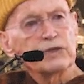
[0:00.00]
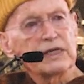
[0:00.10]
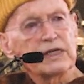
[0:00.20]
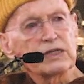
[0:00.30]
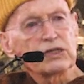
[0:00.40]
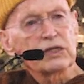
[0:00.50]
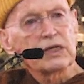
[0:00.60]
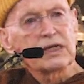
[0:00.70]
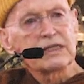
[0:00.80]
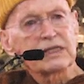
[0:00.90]

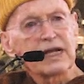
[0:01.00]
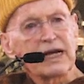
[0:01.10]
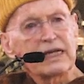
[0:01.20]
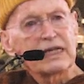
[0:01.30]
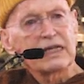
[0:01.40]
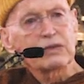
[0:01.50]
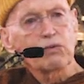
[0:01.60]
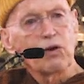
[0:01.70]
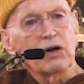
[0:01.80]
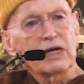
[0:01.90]
is like this,
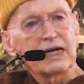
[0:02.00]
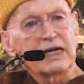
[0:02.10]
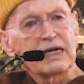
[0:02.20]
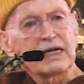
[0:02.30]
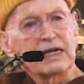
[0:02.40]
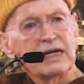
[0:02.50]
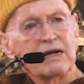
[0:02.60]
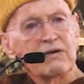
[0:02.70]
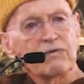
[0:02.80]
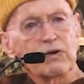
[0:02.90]
walking
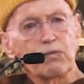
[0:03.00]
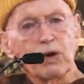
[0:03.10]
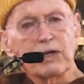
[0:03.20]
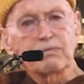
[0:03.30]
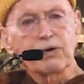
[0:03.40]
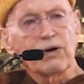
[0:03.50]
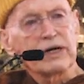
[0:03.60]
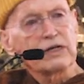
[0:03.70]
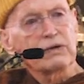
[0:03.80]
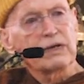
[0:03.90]
from one
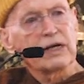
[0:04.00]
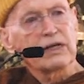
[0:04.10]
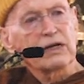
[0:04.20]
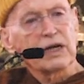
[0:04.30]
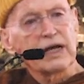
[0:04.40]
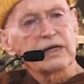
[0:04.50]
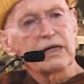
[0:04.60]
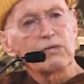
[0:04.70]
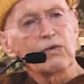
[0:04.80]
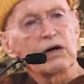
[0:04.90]
point to another. Like
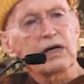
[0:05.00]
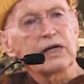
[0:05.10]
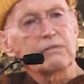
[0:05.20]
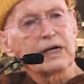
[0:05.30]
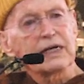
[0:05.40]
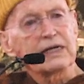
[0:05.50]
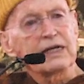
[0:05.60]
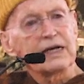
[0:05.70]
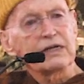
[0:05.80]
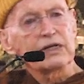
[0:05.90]
in walking
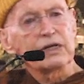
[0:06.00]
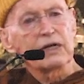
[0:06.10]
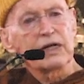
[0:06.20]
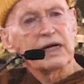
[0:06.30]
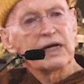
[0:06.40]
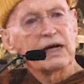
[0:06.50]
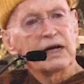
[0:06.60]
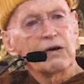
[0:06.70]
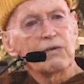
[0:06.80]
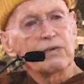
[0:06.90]
meditation,
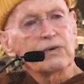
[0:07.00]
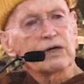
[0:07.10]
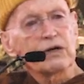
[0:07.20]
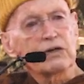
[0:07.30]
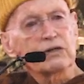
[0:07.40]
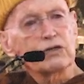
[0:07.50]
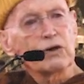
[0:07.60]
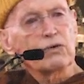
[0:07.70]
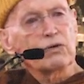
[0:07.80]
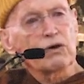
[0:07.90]
what we call
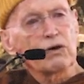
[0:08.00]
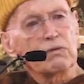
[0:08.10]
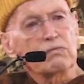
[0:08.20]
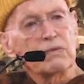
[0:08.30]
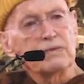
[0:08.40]
jongro